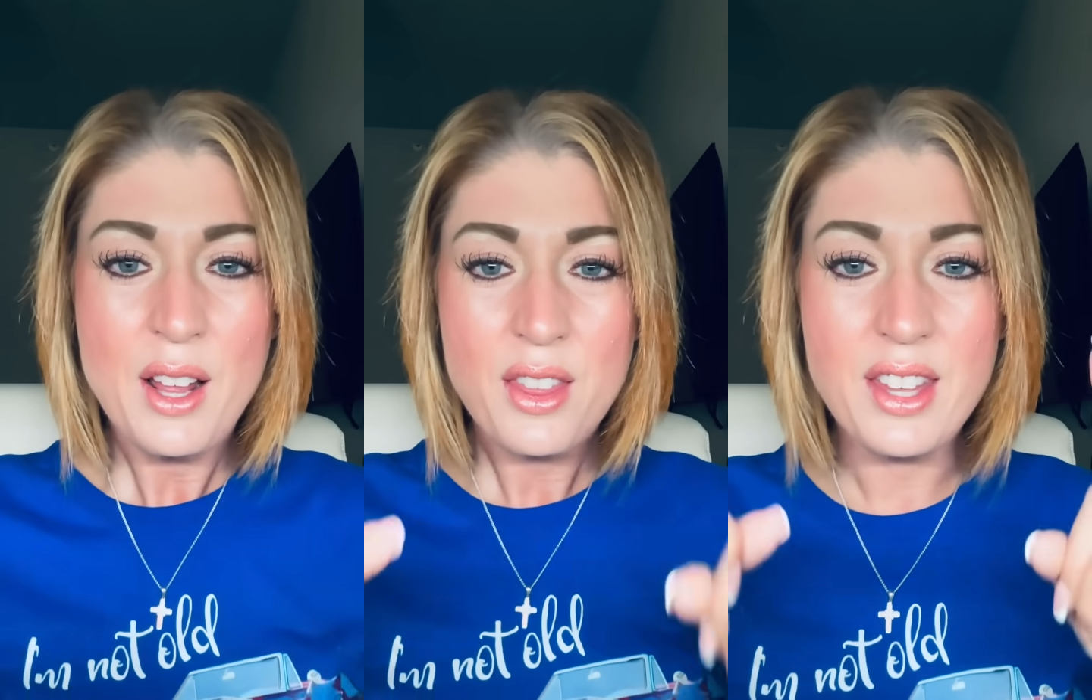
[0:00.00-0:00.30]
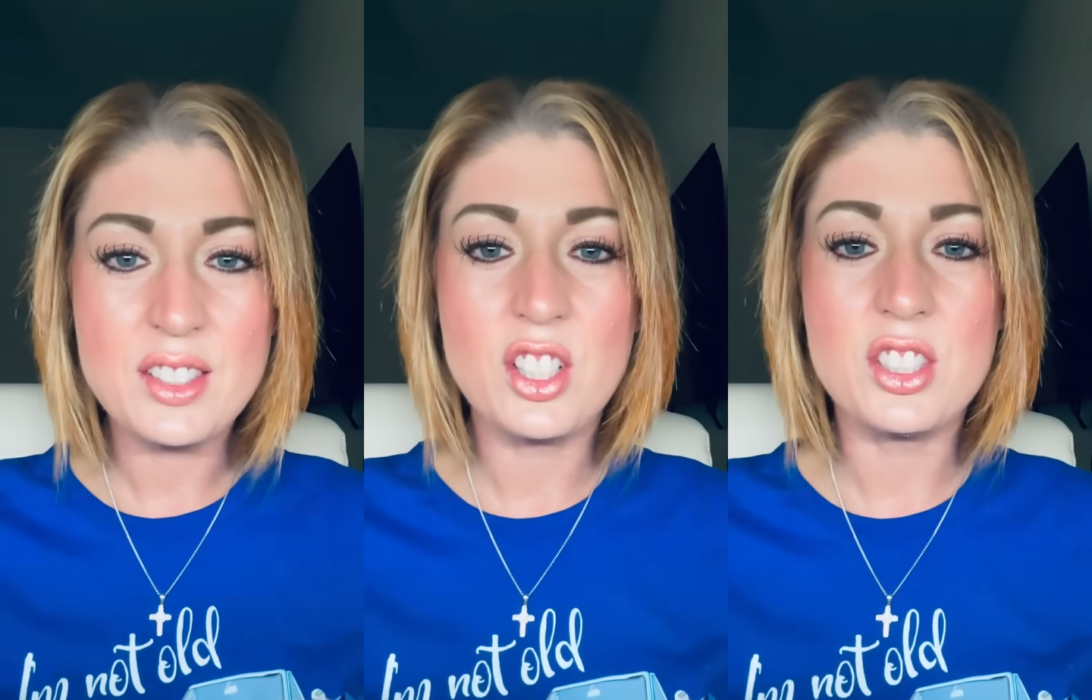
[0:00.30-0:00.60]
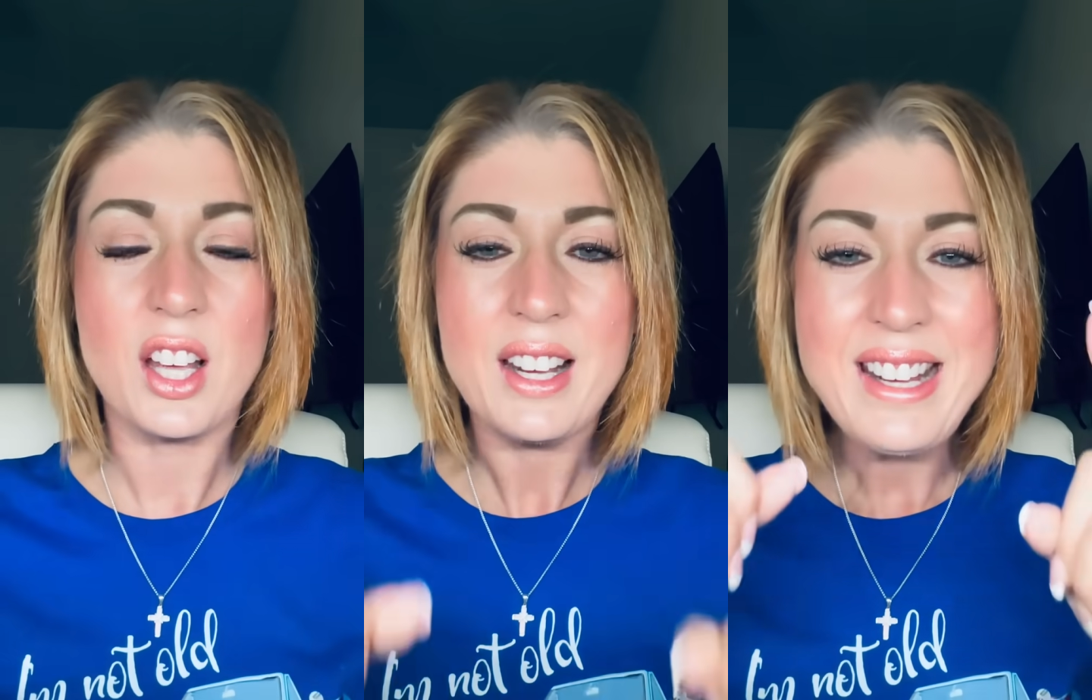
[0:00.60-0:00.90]
This
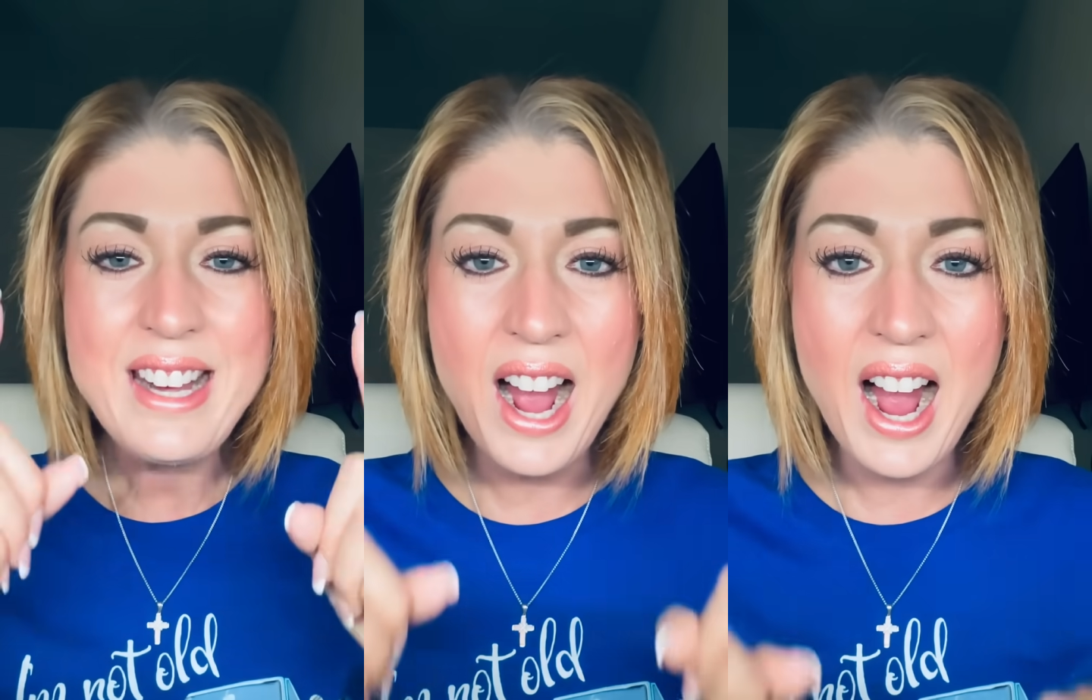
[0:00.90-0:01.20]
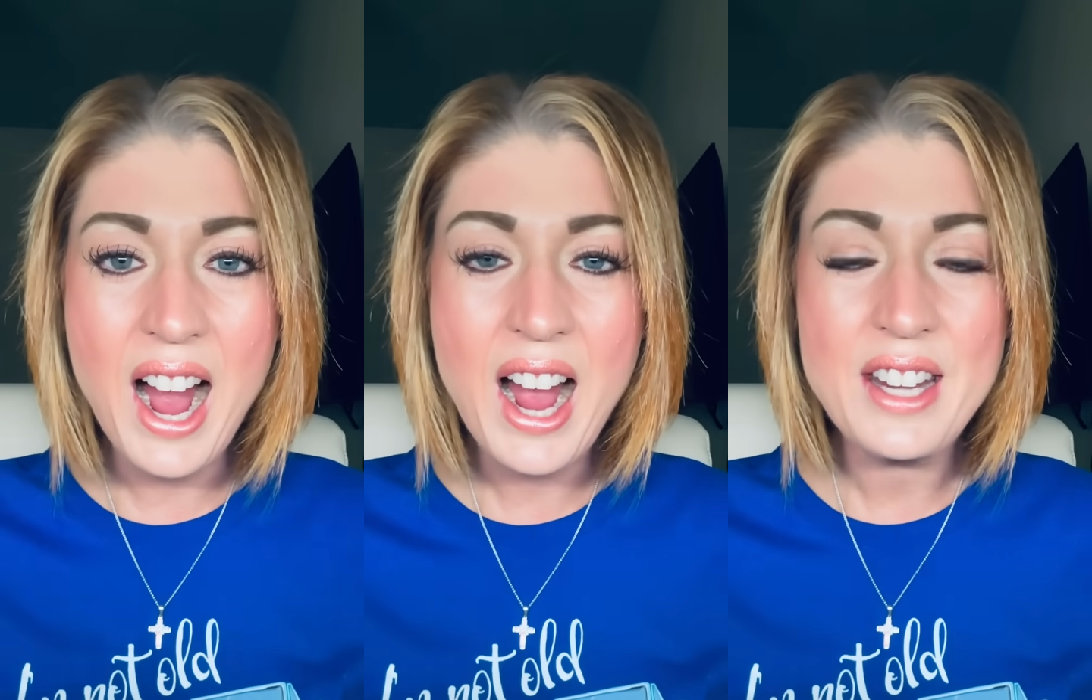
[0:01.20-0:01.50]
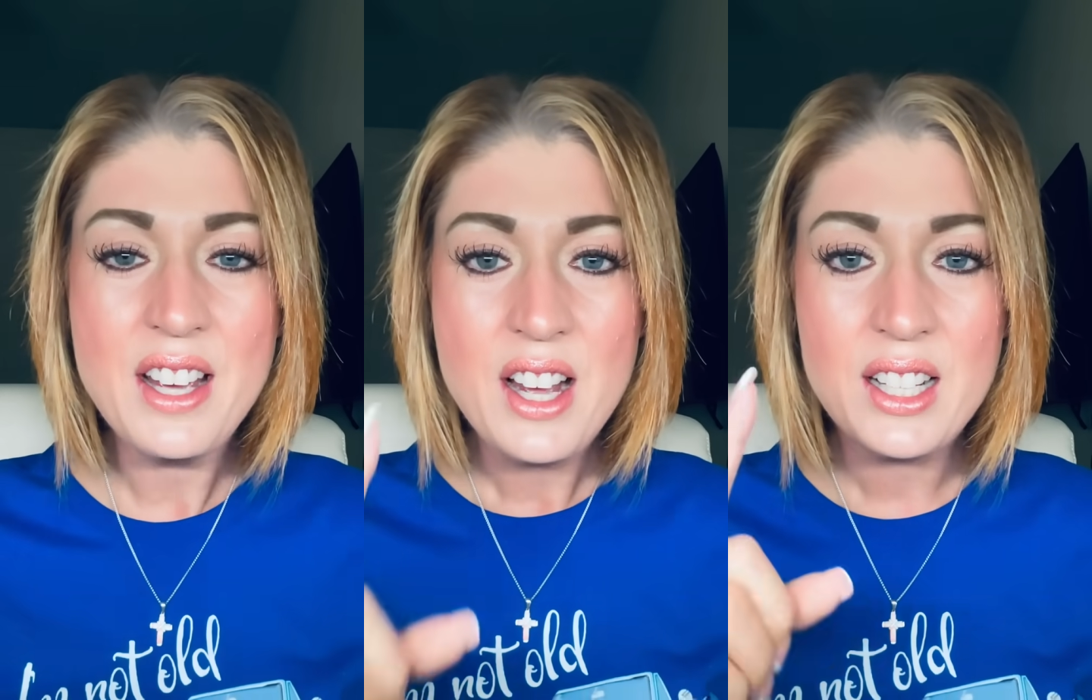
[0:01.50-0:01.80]
is a
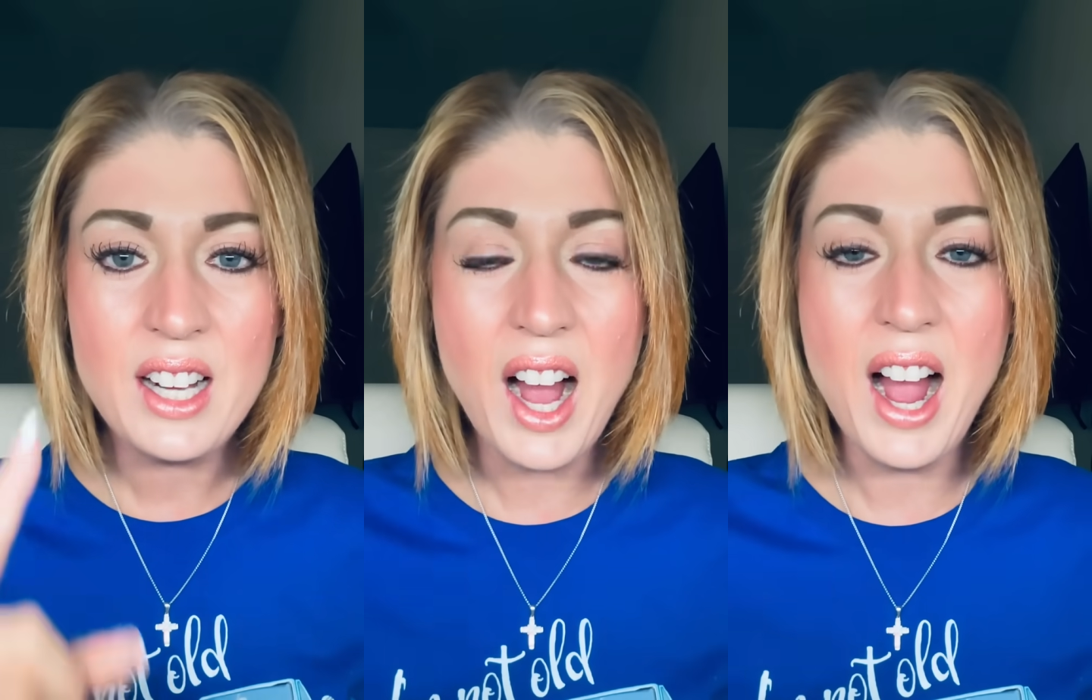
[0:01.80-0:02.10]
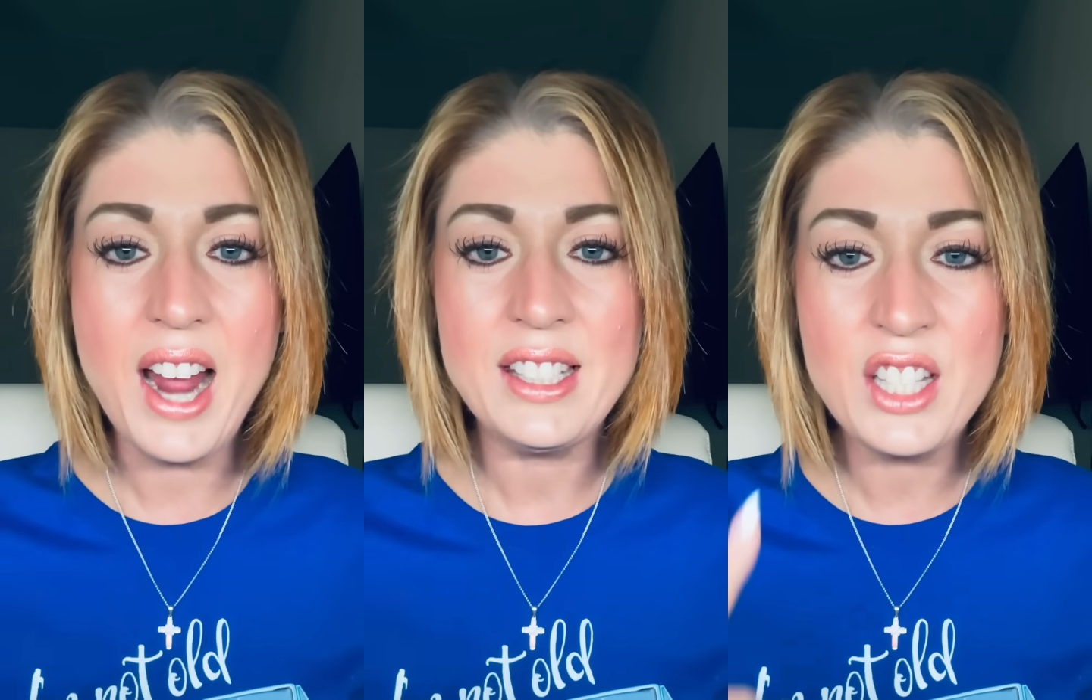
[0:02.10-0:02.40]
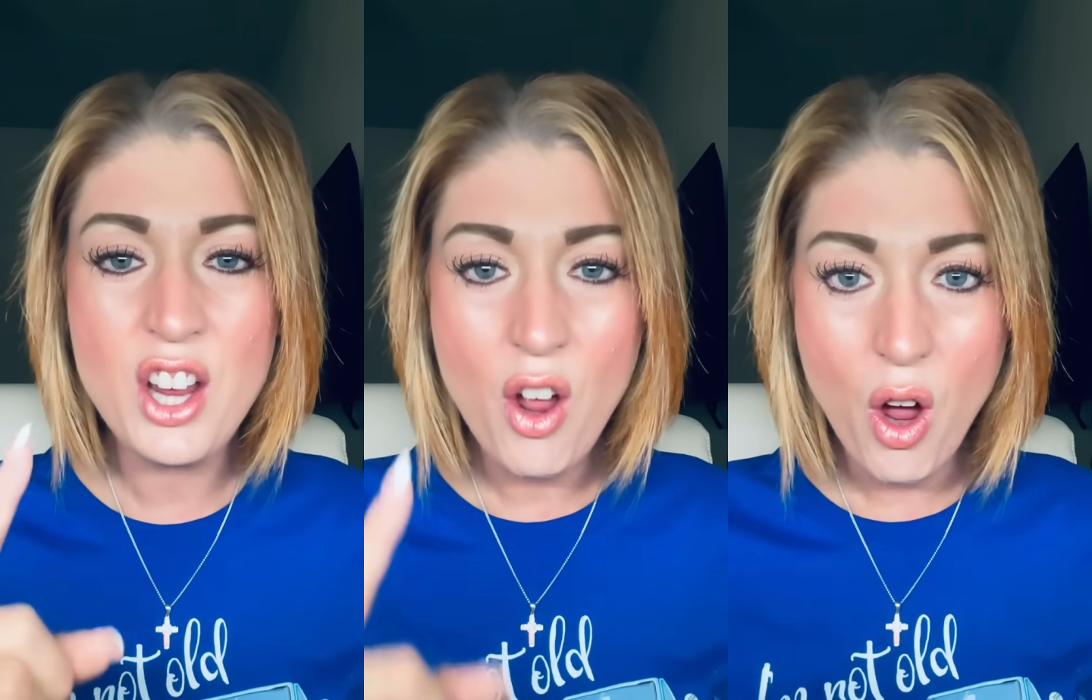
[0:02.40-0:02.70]
God
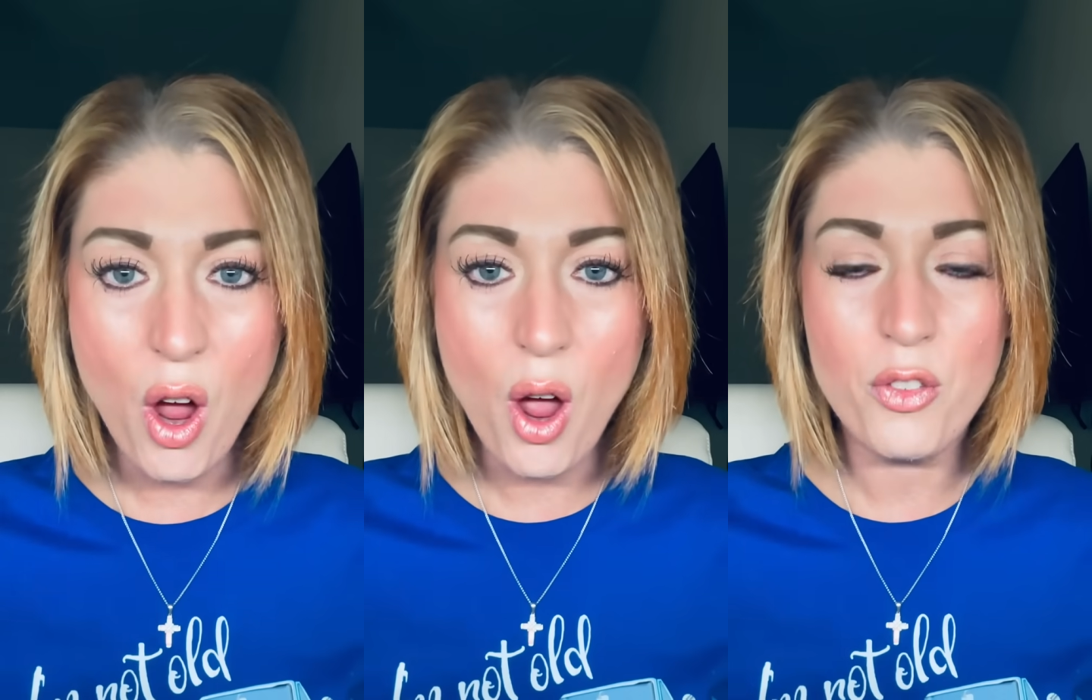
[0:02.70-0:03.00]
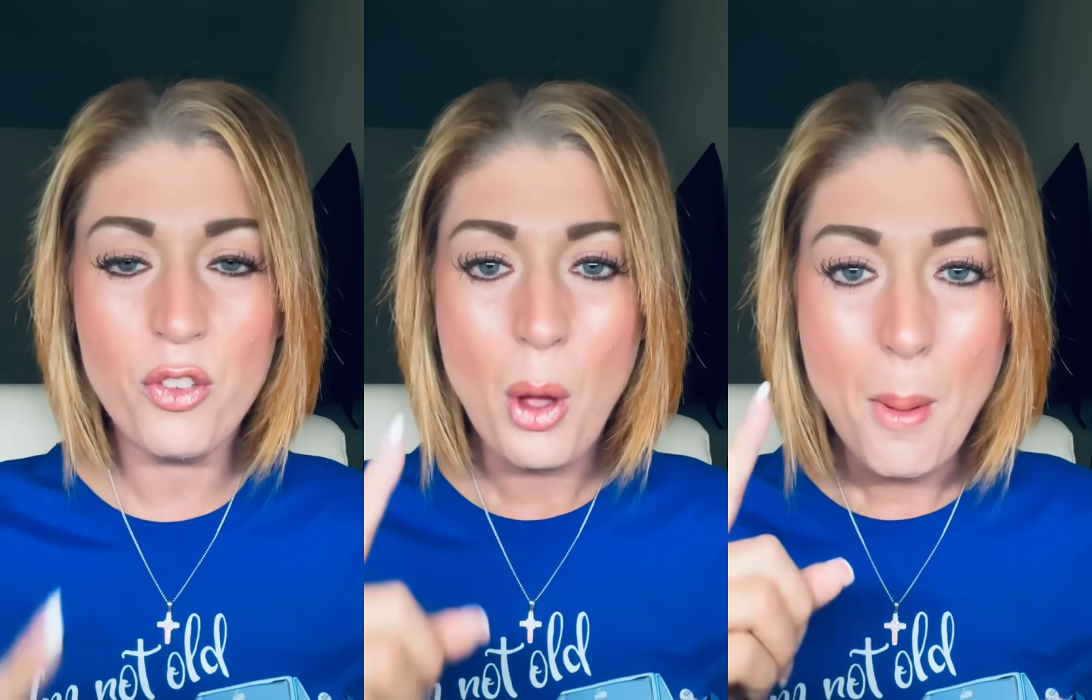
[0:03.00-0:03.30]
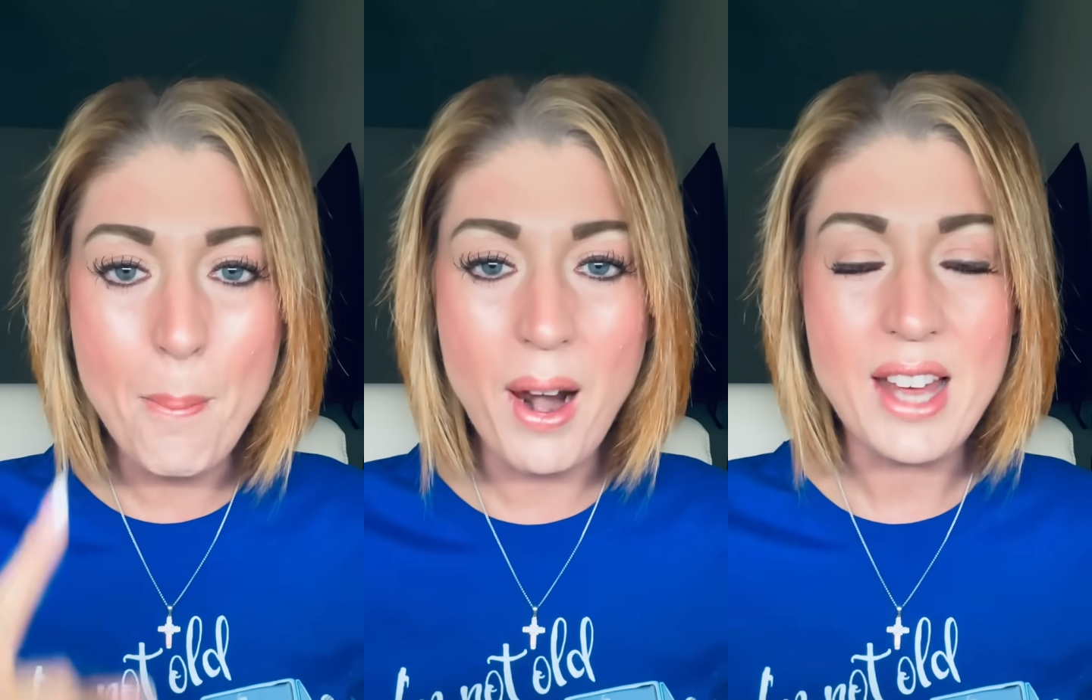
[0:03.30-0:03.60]
kind of
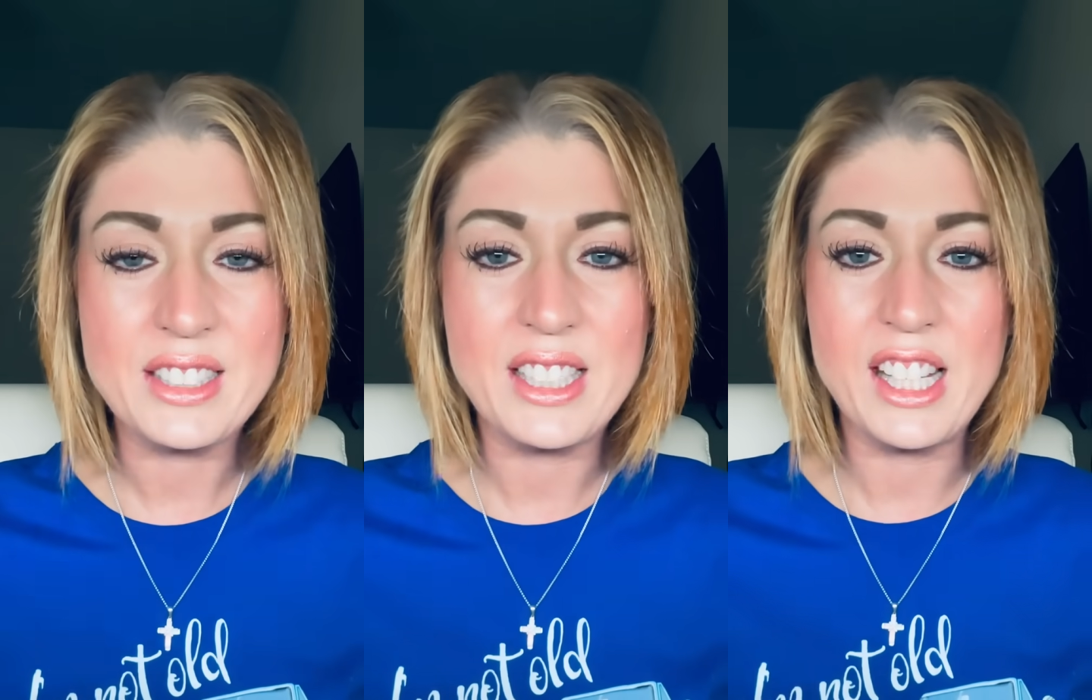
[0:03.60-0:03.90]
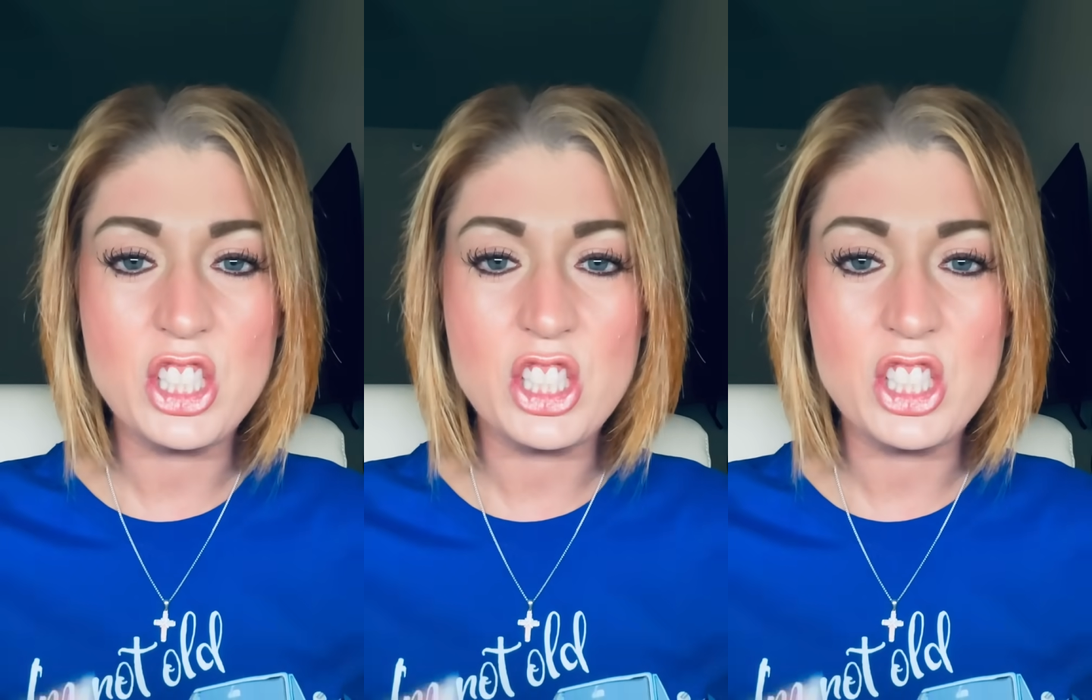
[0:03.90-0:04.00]
blessing.